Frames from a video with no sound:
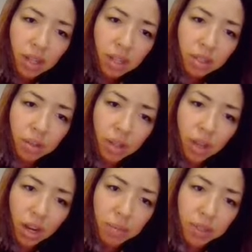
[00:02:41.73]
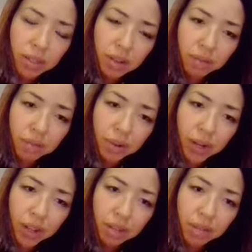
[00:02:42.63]
So the opposite of
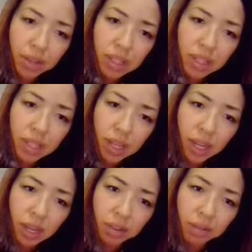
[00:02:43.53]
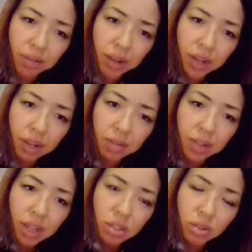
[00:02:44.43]
5 is negative 5.
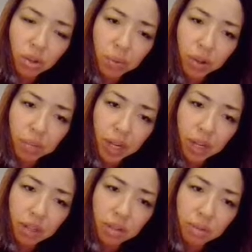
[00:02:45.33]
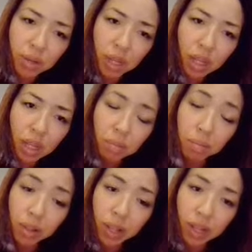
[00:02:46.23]
So we put minus 3
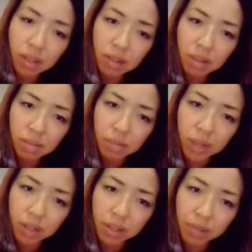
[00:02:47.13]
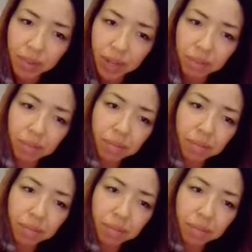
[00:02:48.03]
plus minus 5.